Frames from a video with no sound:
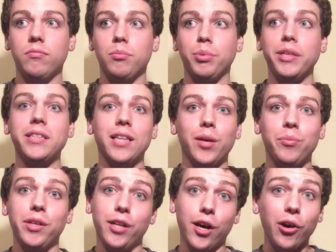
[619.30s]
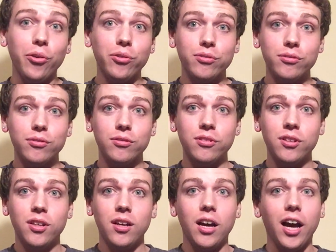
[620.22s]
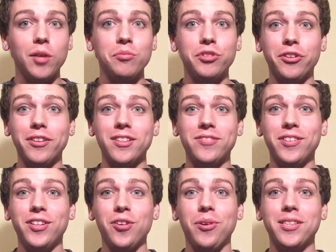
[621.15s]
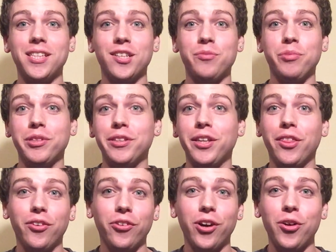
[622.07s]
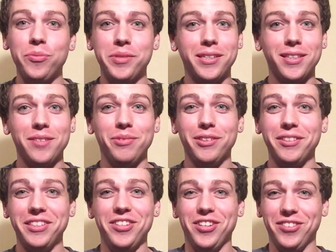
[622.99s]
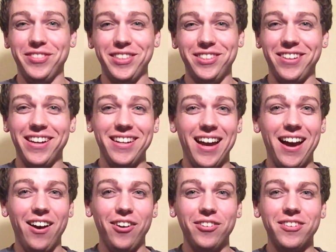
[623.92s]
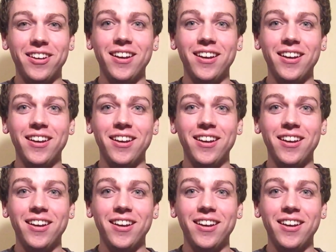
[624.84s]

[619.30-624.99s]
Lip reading: please let me know. I'm sure this video wasn't completely thorough because I'm really nervous right now